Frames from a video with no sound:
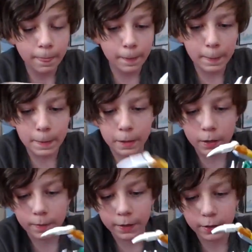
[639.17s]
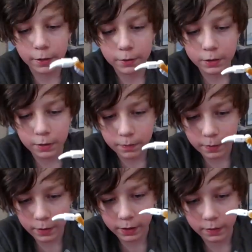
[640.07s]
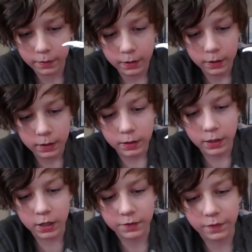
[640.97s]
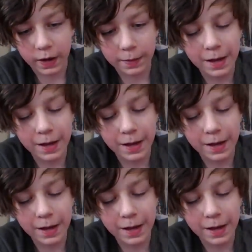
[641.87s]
Ugh, my nose, dude. Okay, it's fine.